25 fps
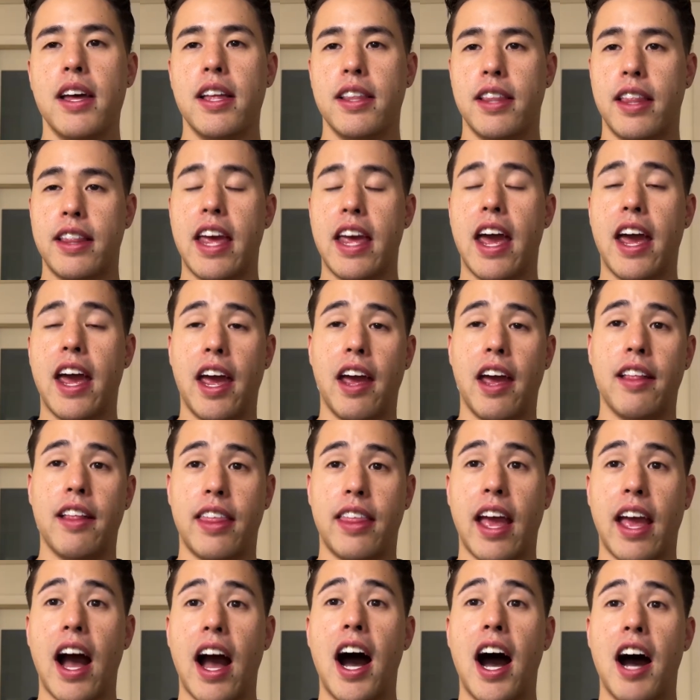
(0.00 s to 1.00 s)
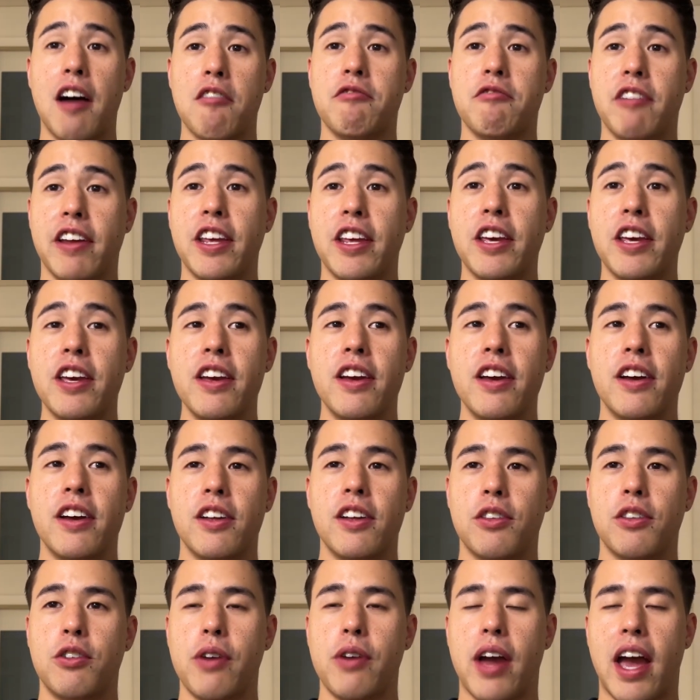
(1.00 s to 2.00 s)
that they are ready
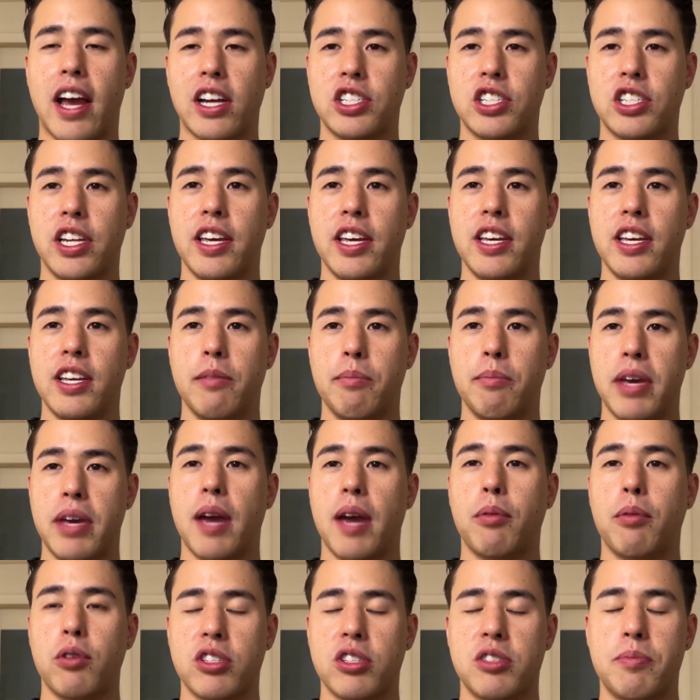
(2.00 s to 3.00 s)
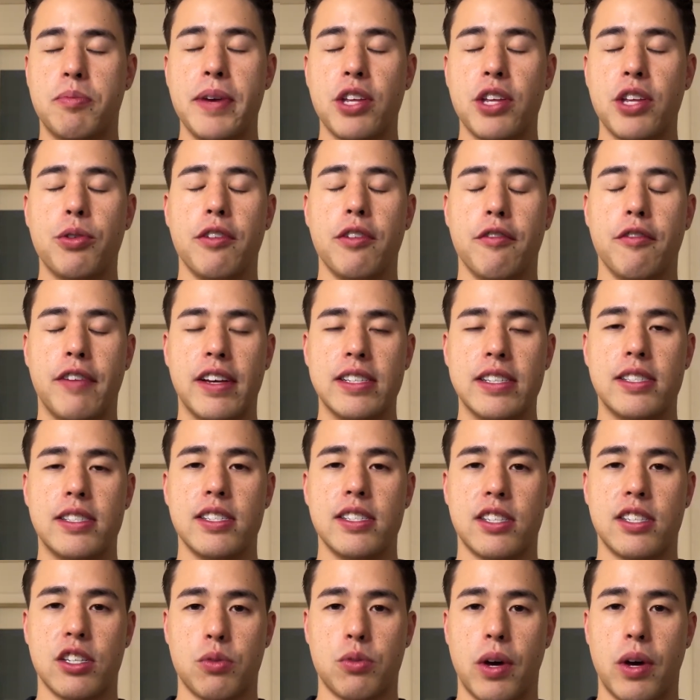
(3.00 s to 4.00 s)
to actually be able to speak to
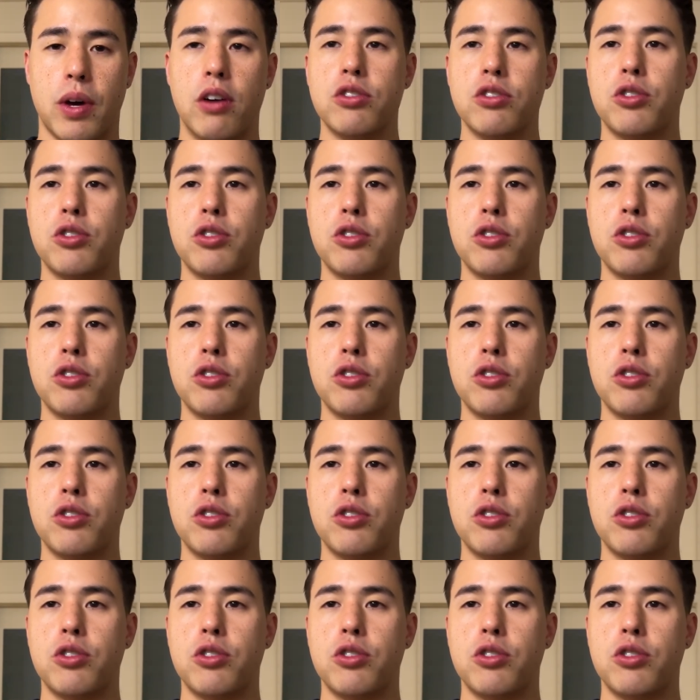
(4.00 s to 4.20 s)
investors as well.